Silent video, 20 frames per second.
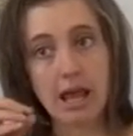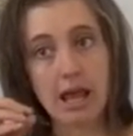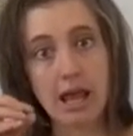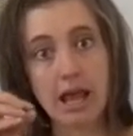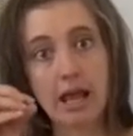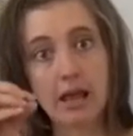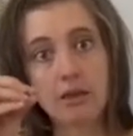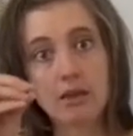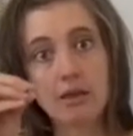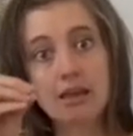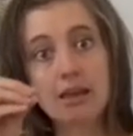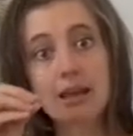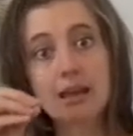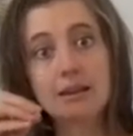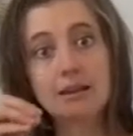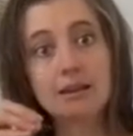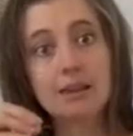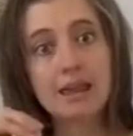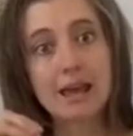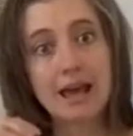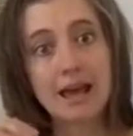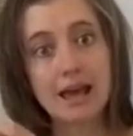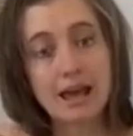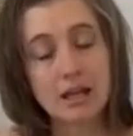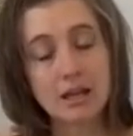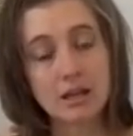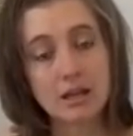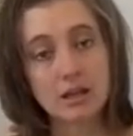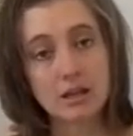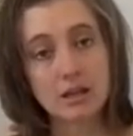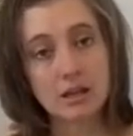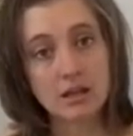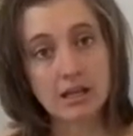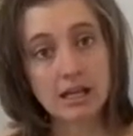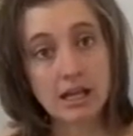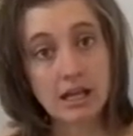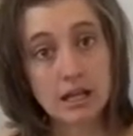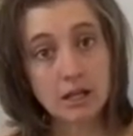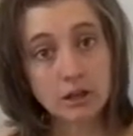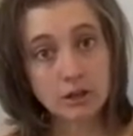And then that
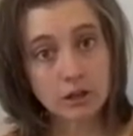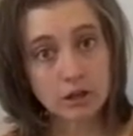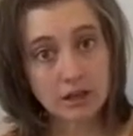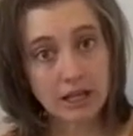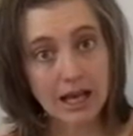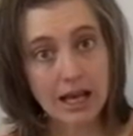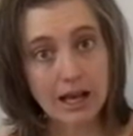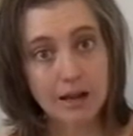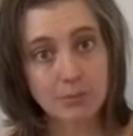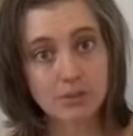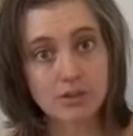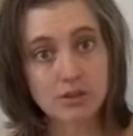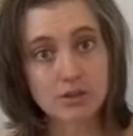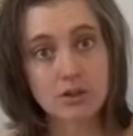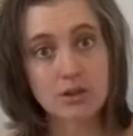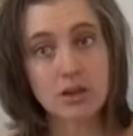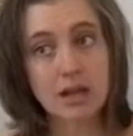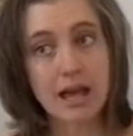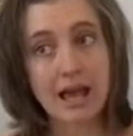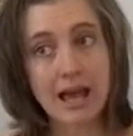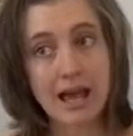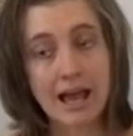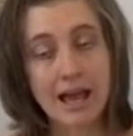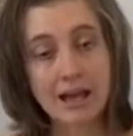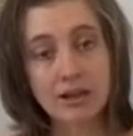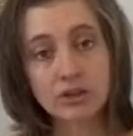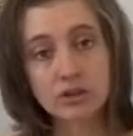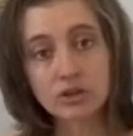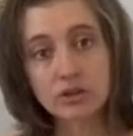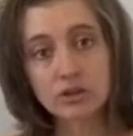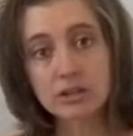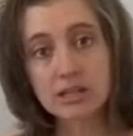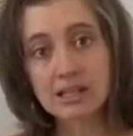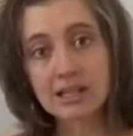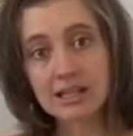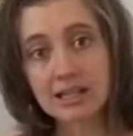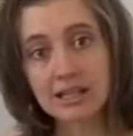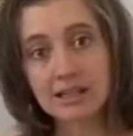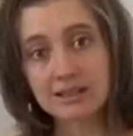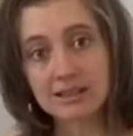inner capsule
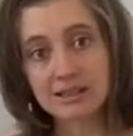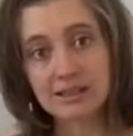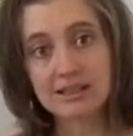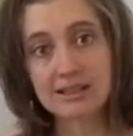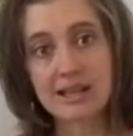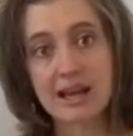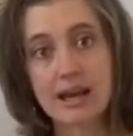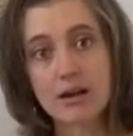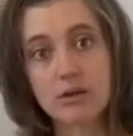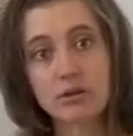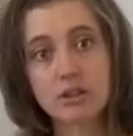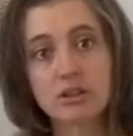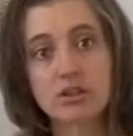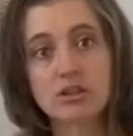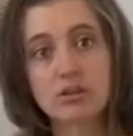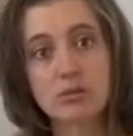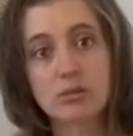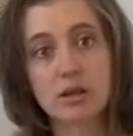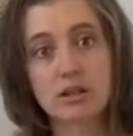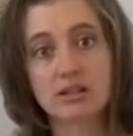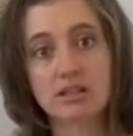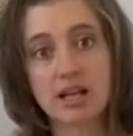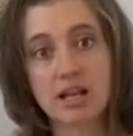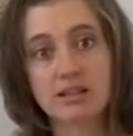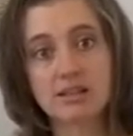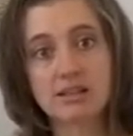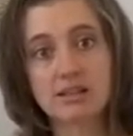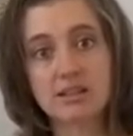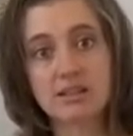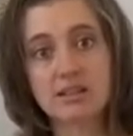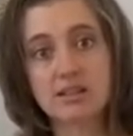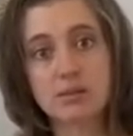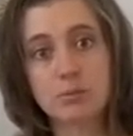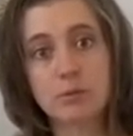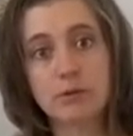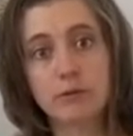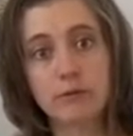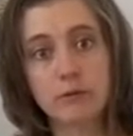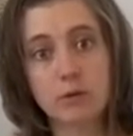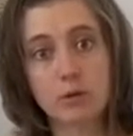actually gets down into our intestines
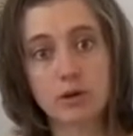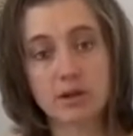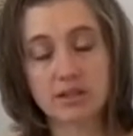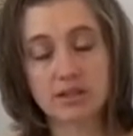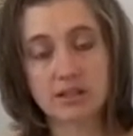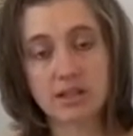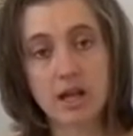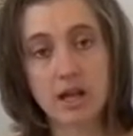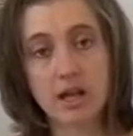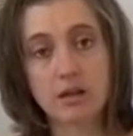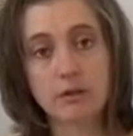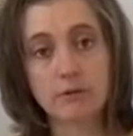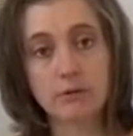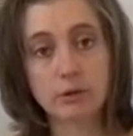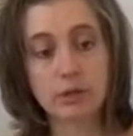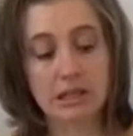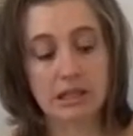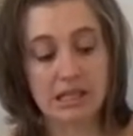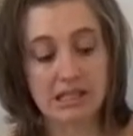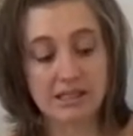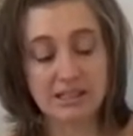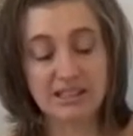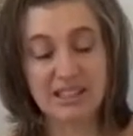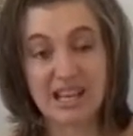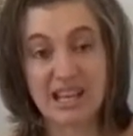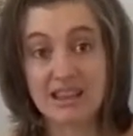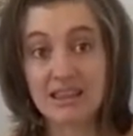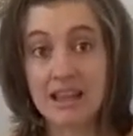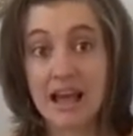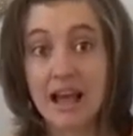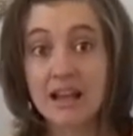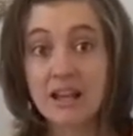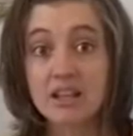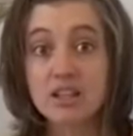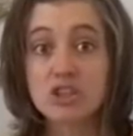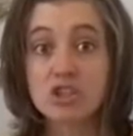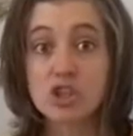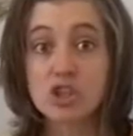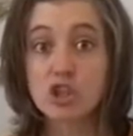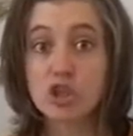before it's kind of released, and that
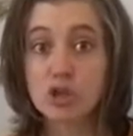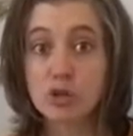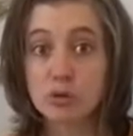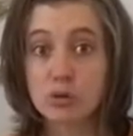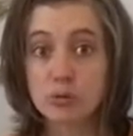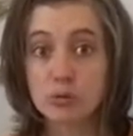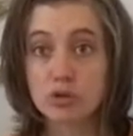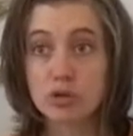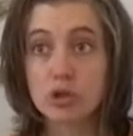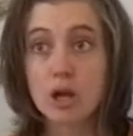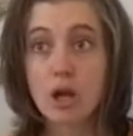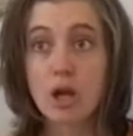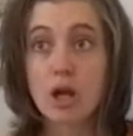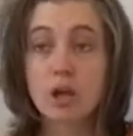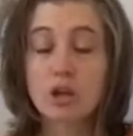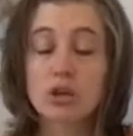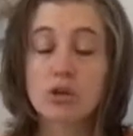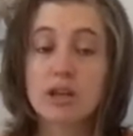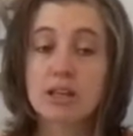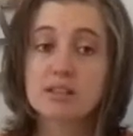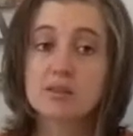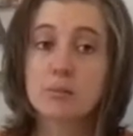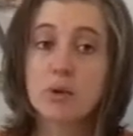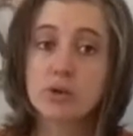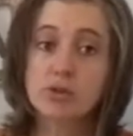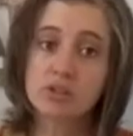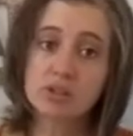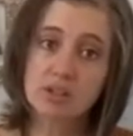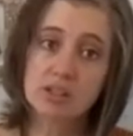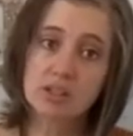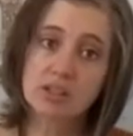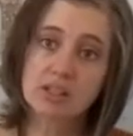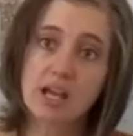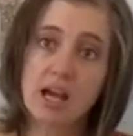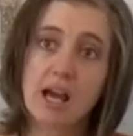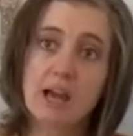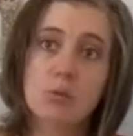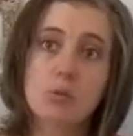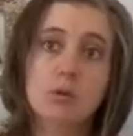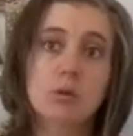is huge. You guys, most of the
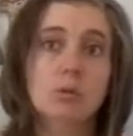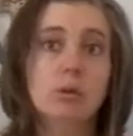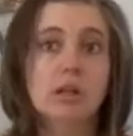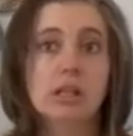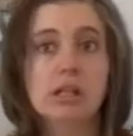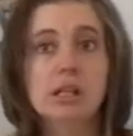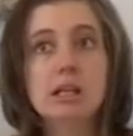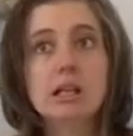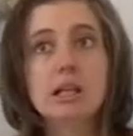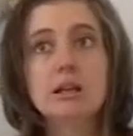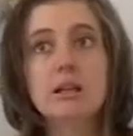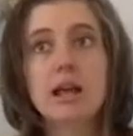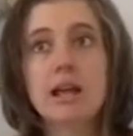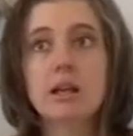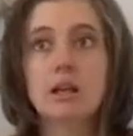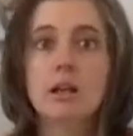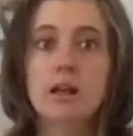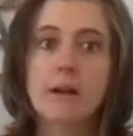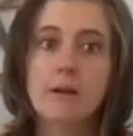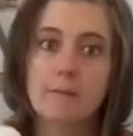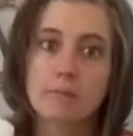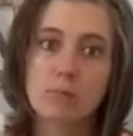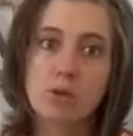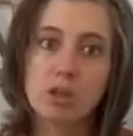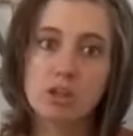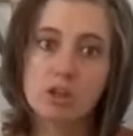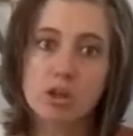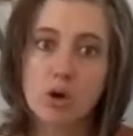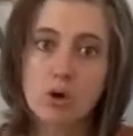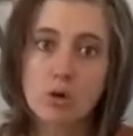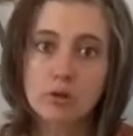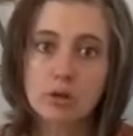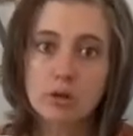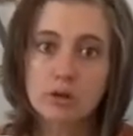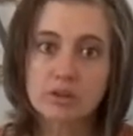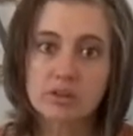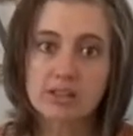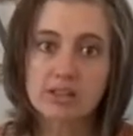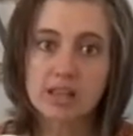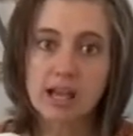time when we're eating like the
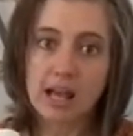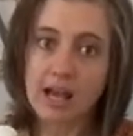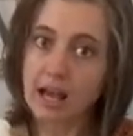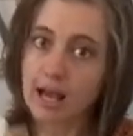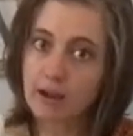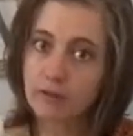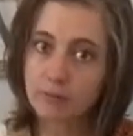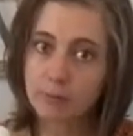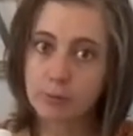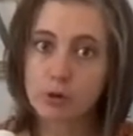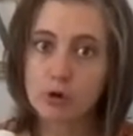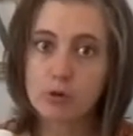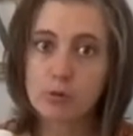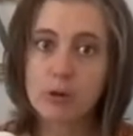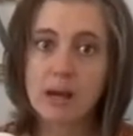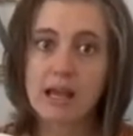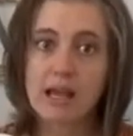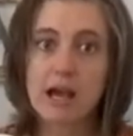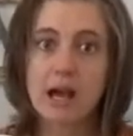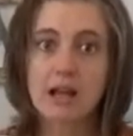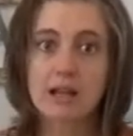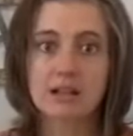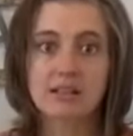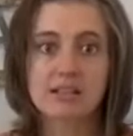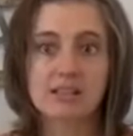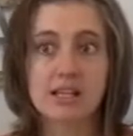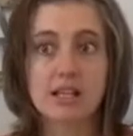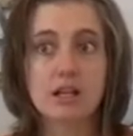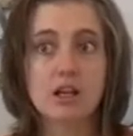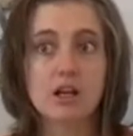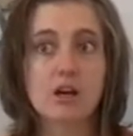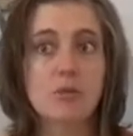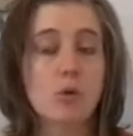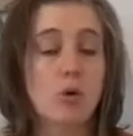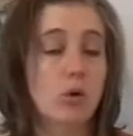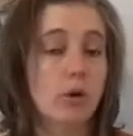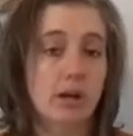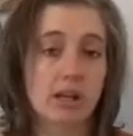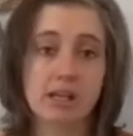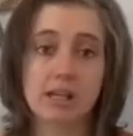yogurts that have probiotics in them,
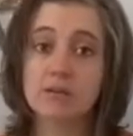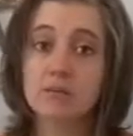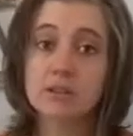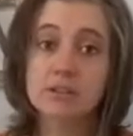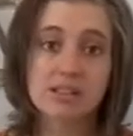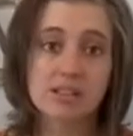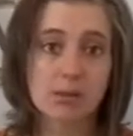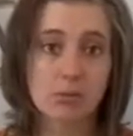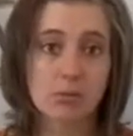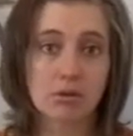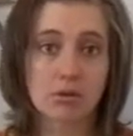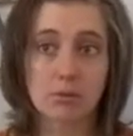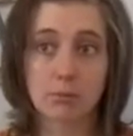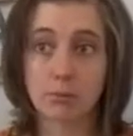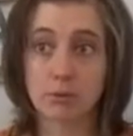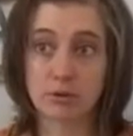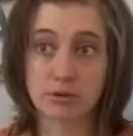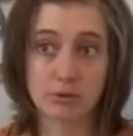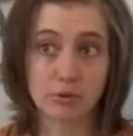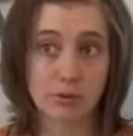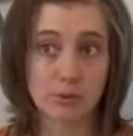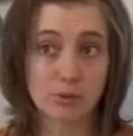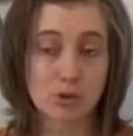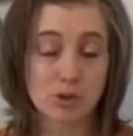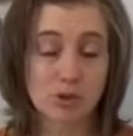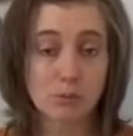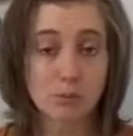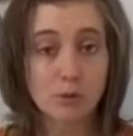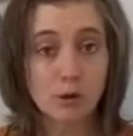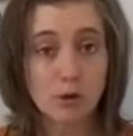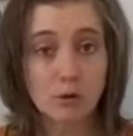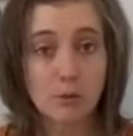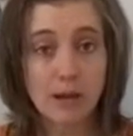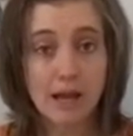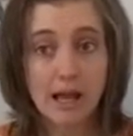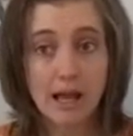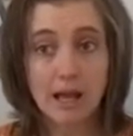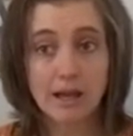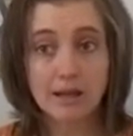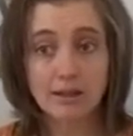or even some of the prescription
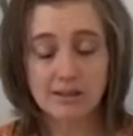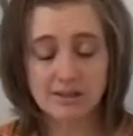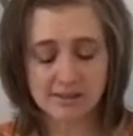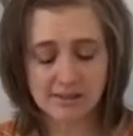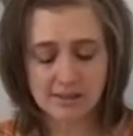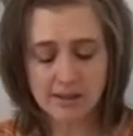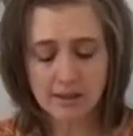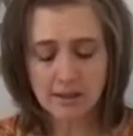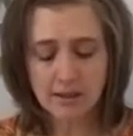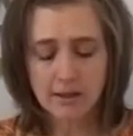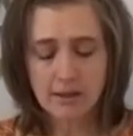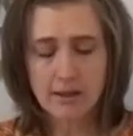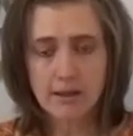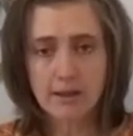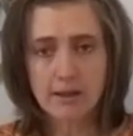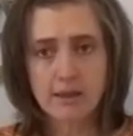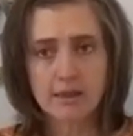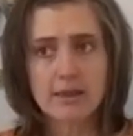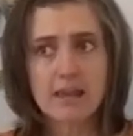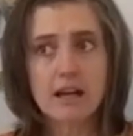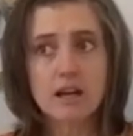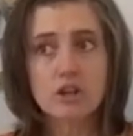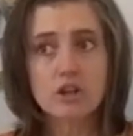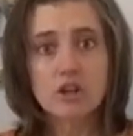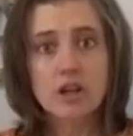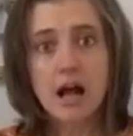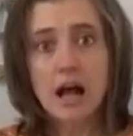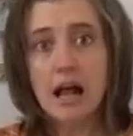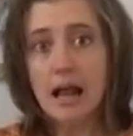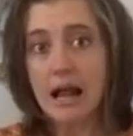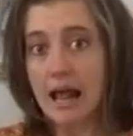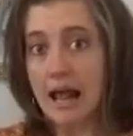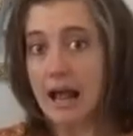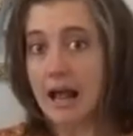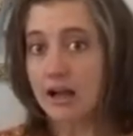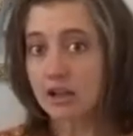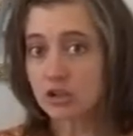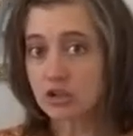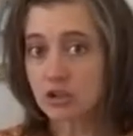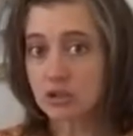probiotics, they're not
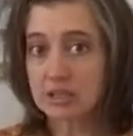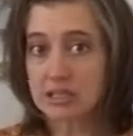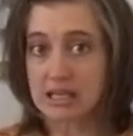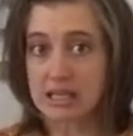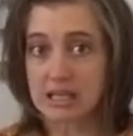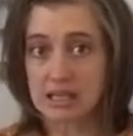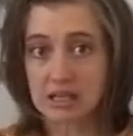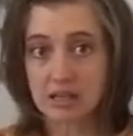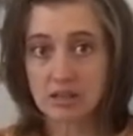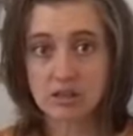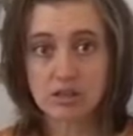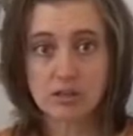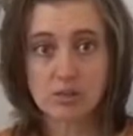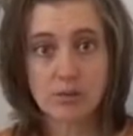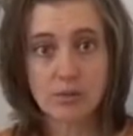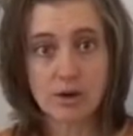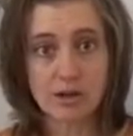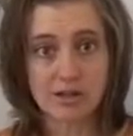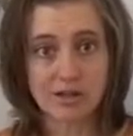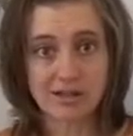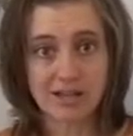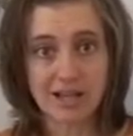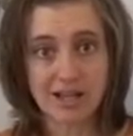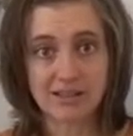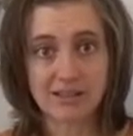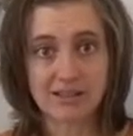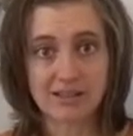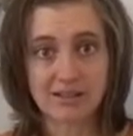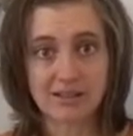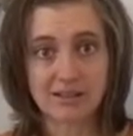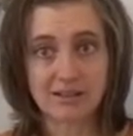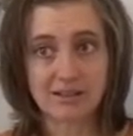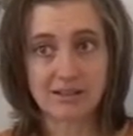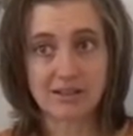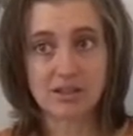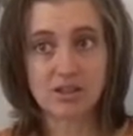actually getting to our intestines.